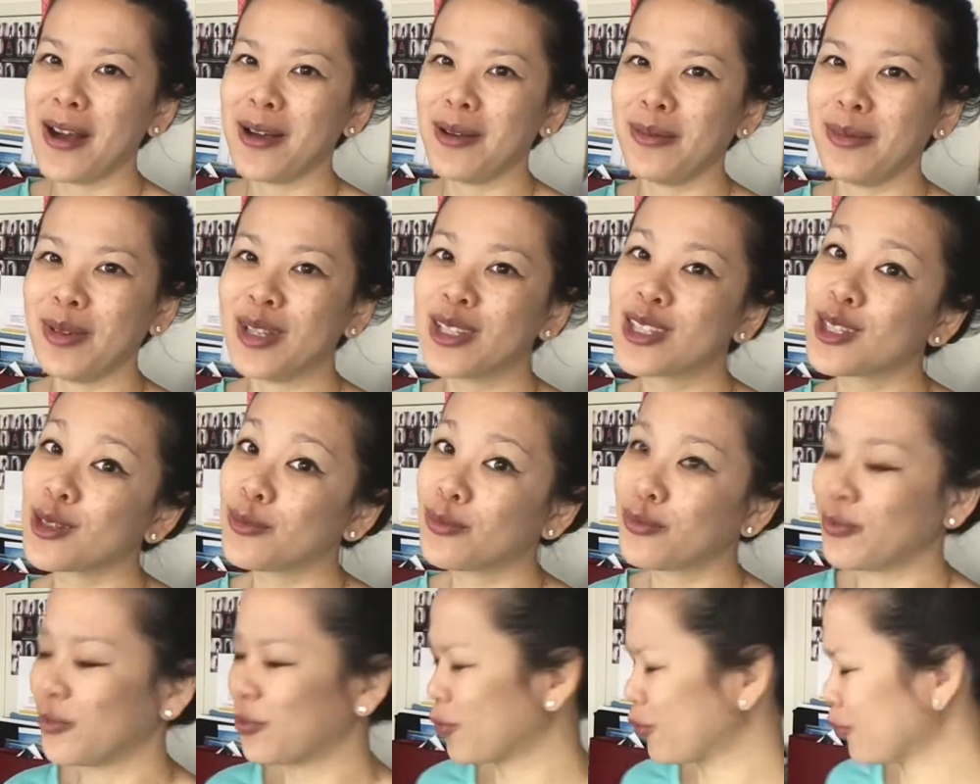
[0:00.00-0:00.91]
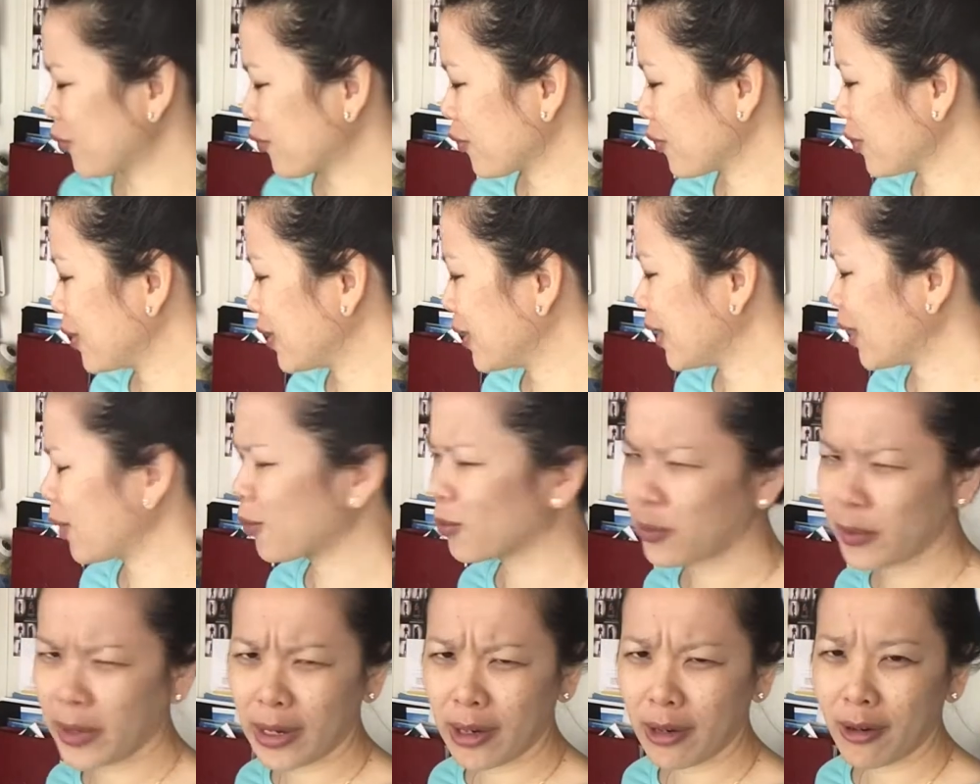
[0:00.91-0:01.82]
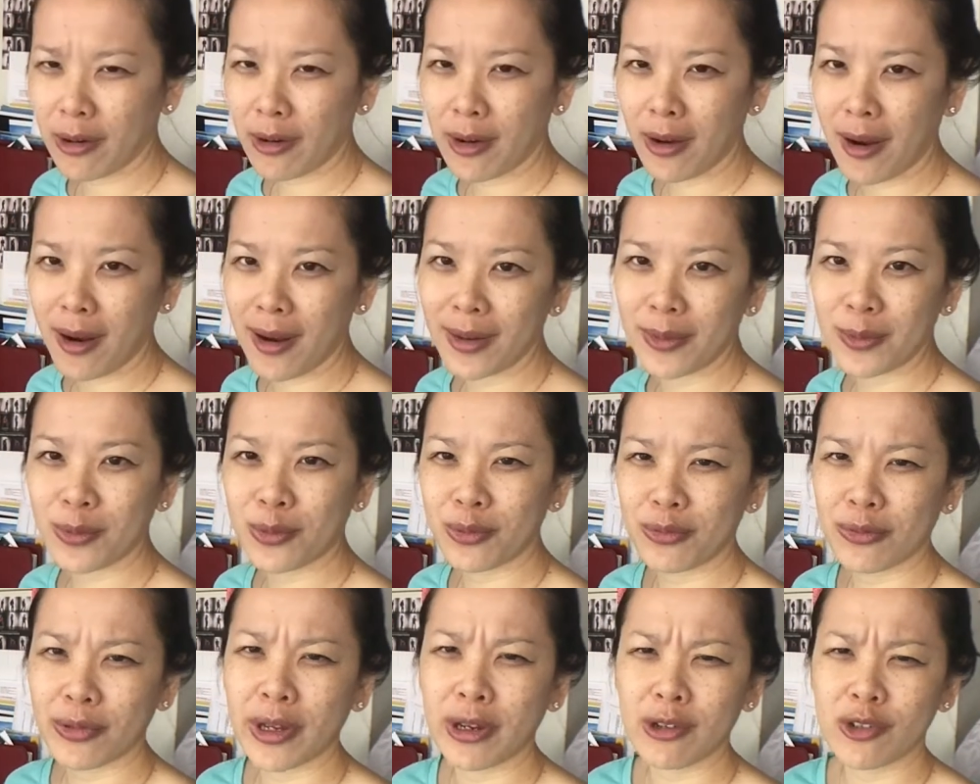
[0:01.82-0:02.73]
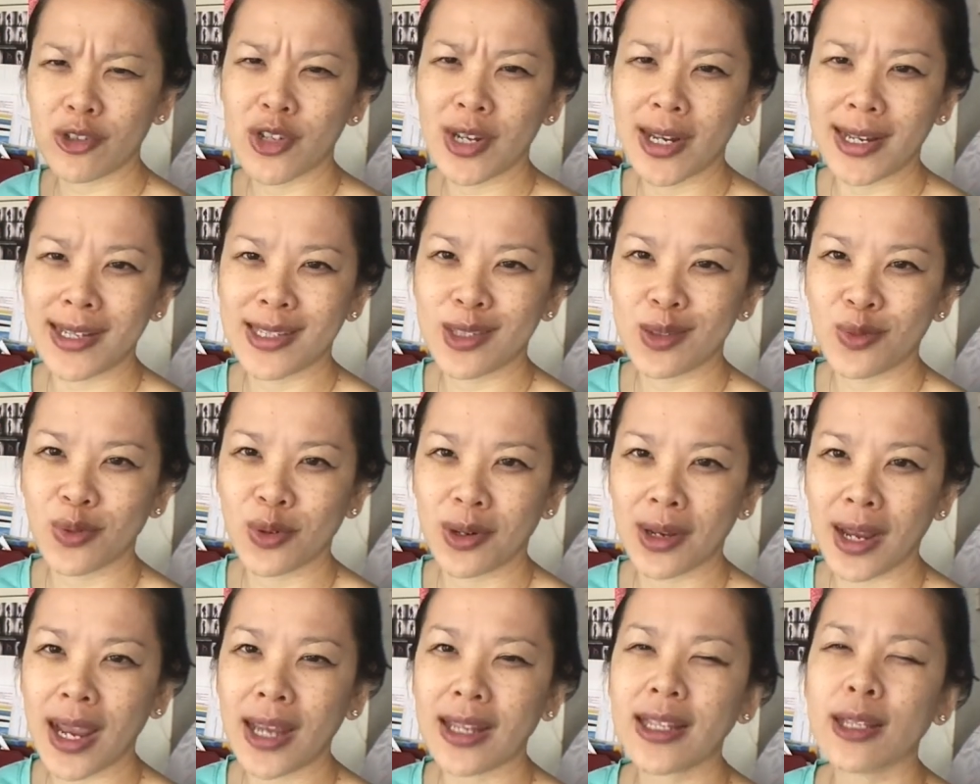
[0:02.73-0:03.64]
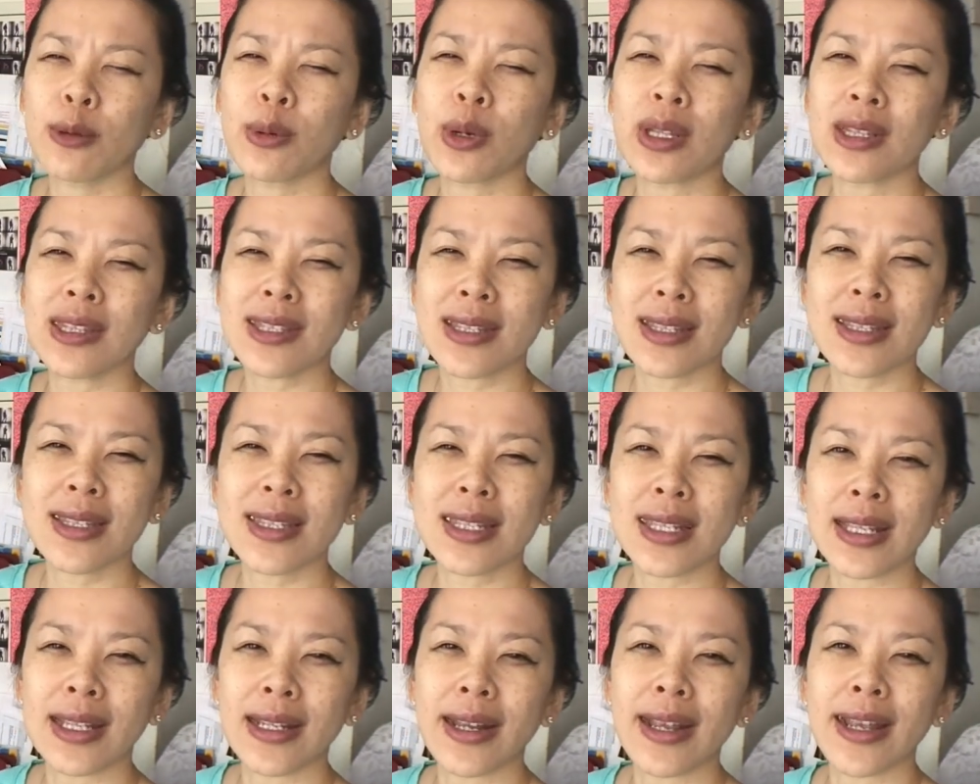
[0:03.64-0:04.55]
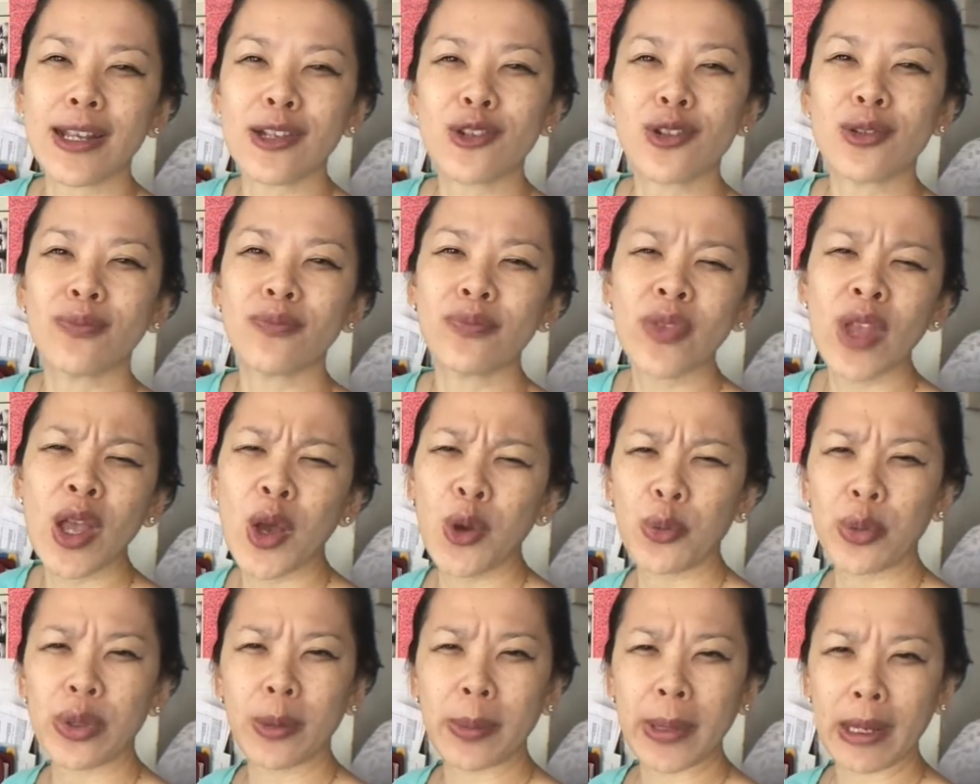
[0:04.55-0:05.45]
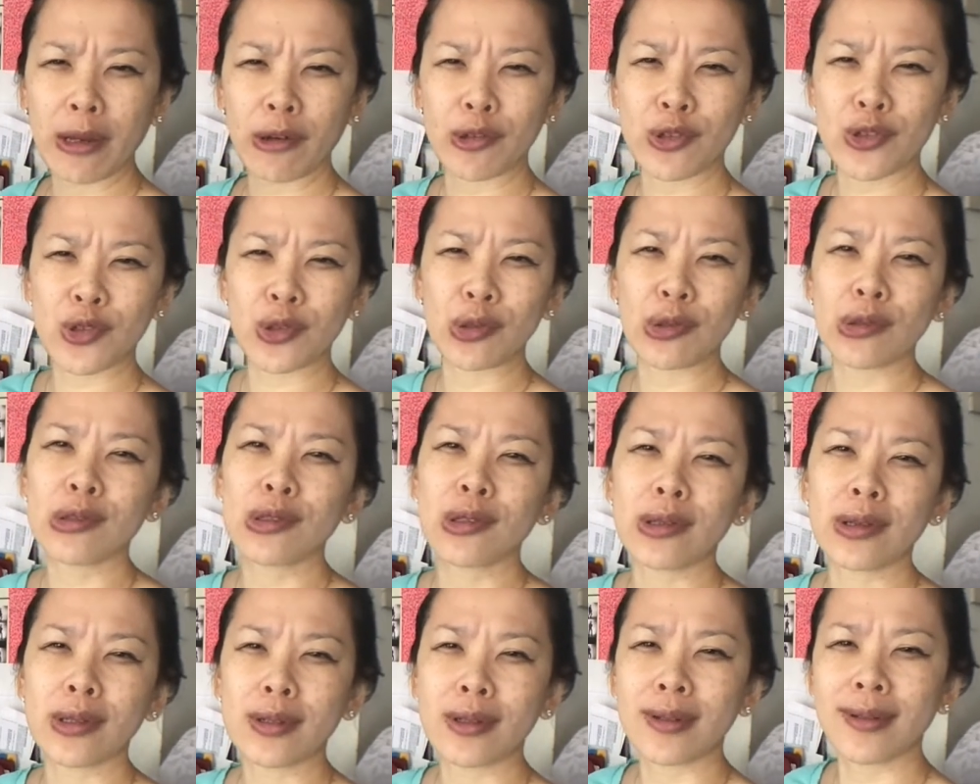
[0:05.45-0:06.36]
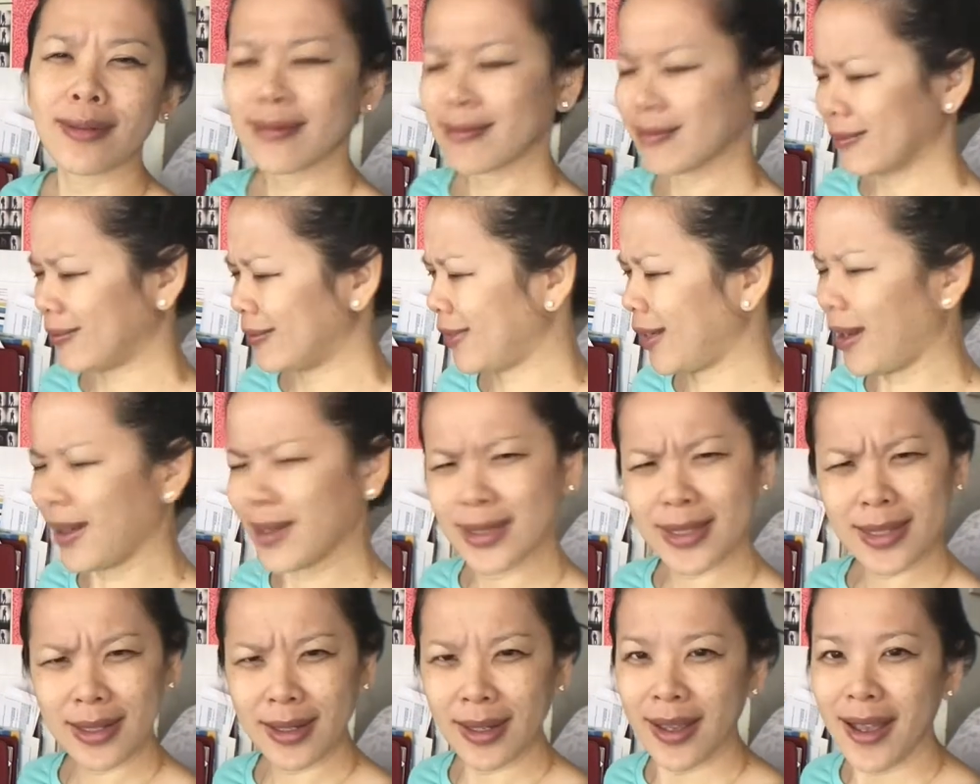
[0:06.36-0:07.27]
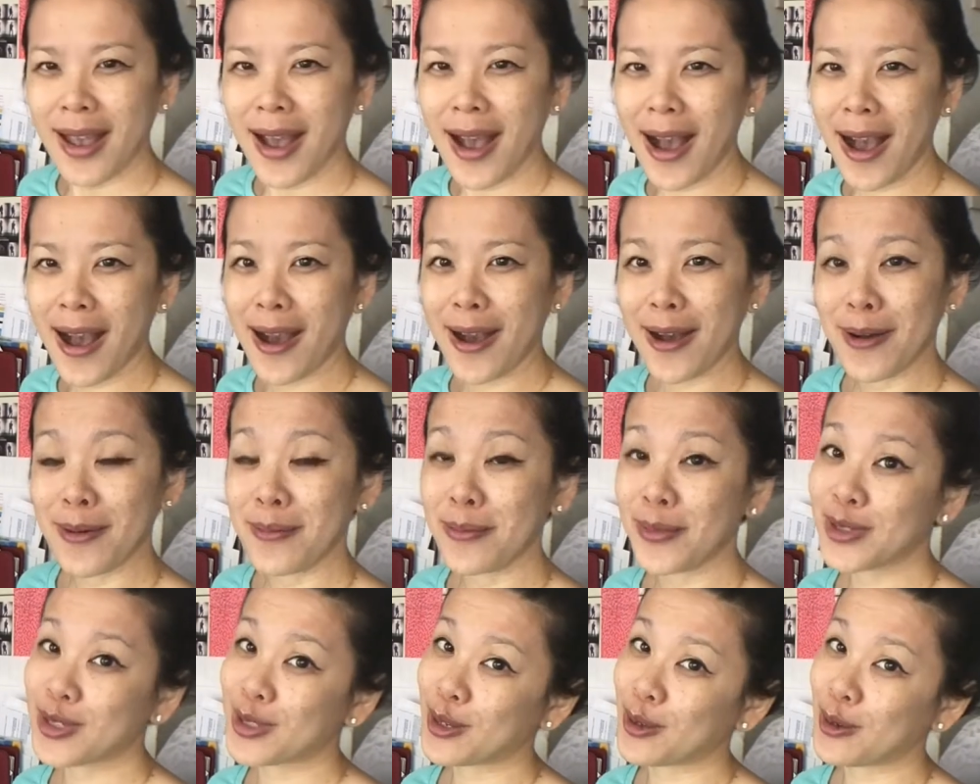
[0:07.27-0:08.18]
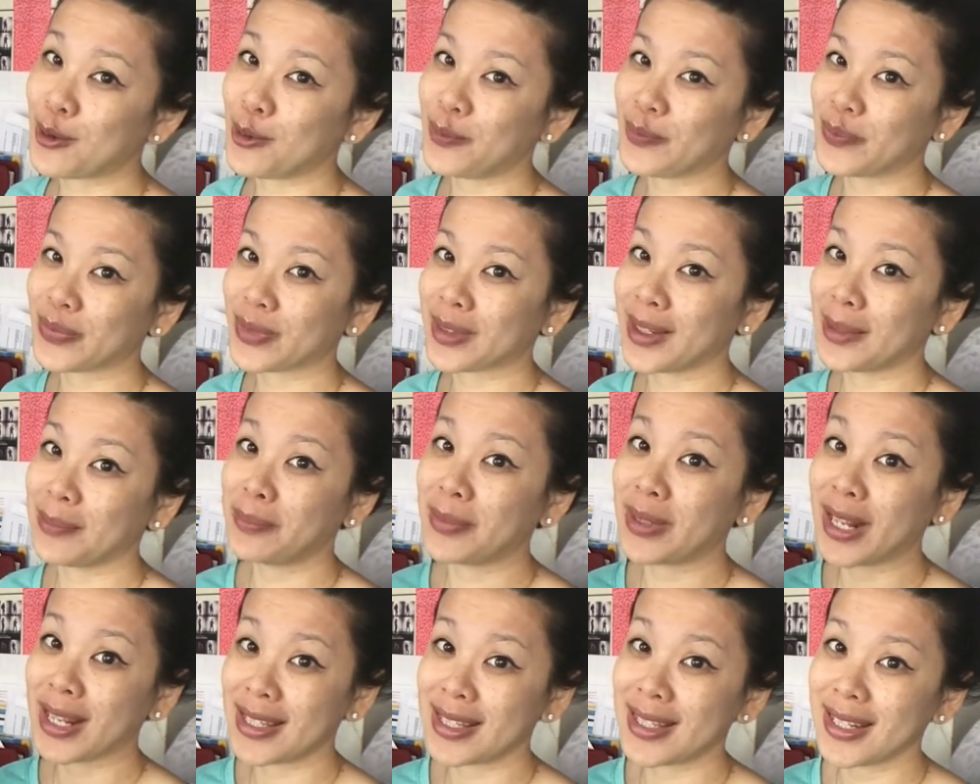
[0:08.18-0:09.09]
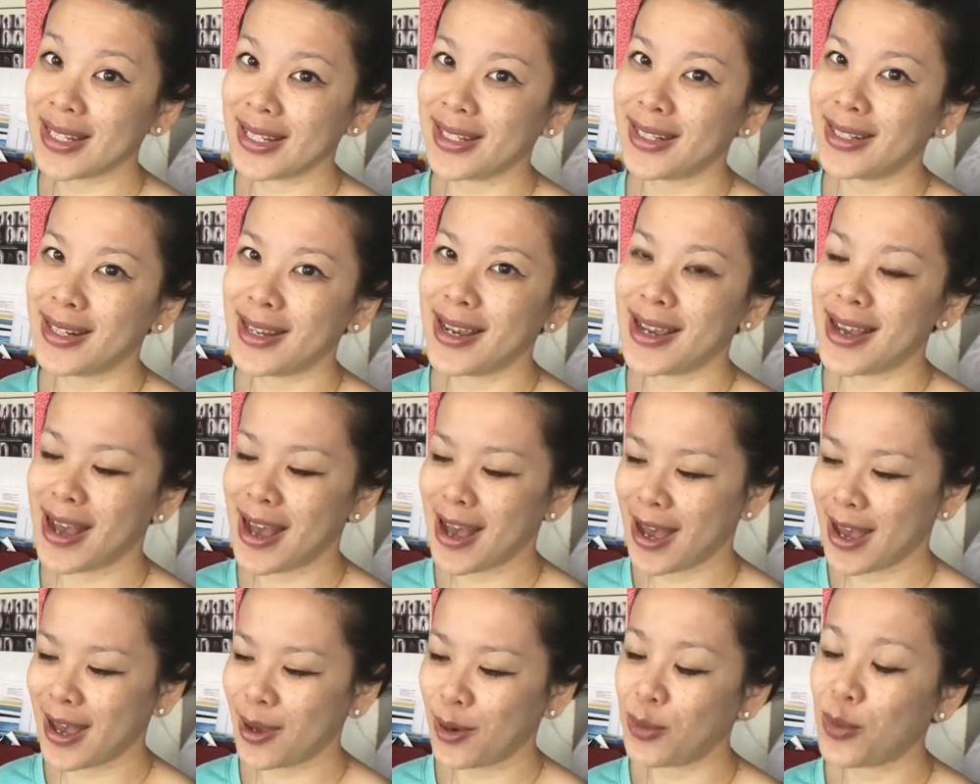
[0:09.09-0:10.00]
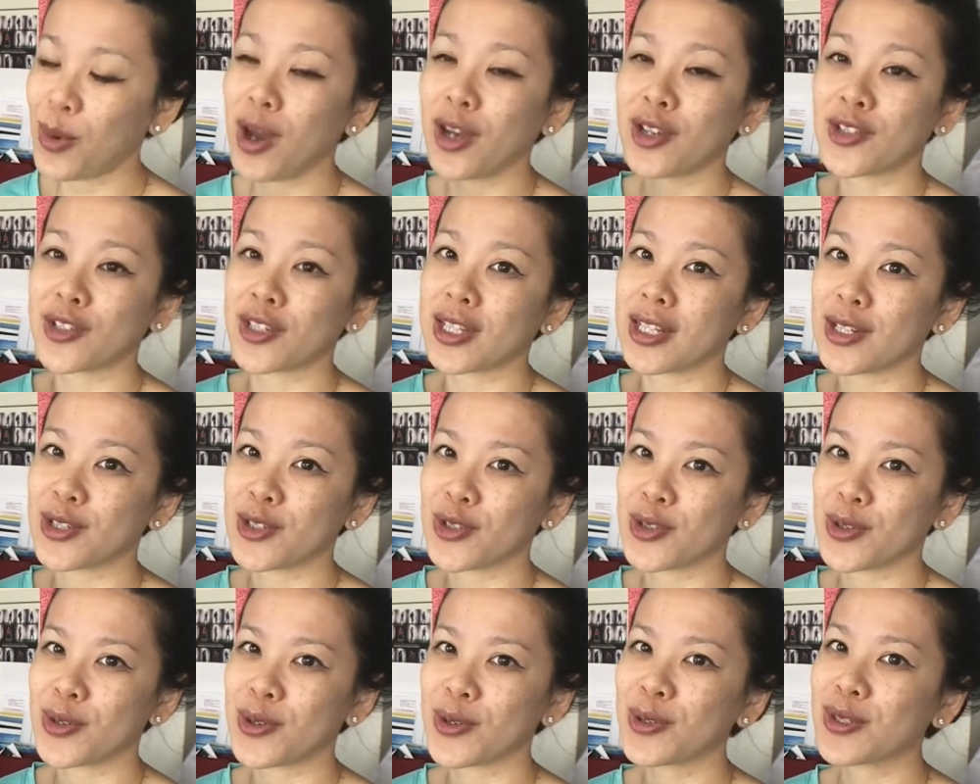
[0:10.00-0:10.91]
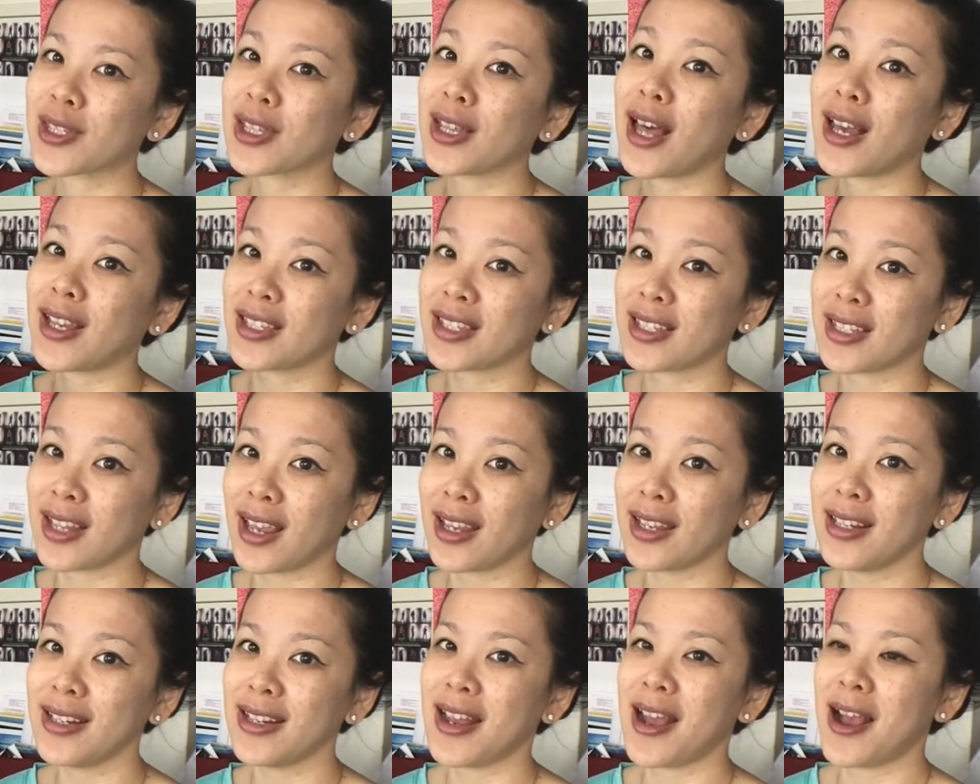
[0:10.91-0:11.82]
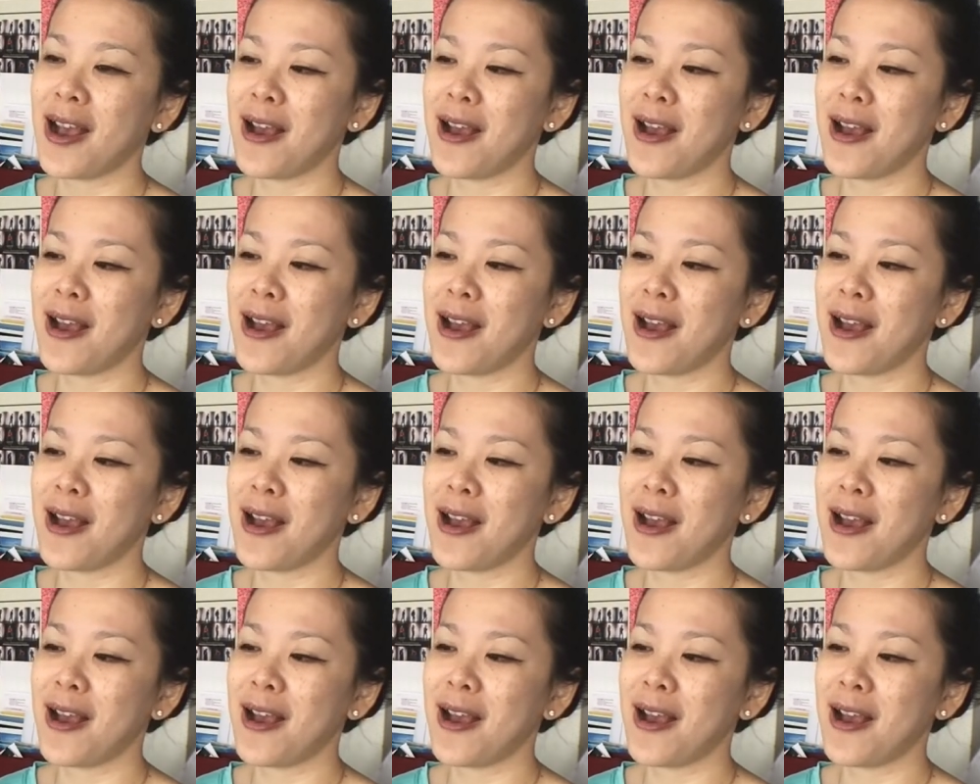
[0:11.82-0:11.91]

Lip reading: it's a really rare chance for anyone to see an Asian with a pair of shoes on their desk. But I did wash these shoes last night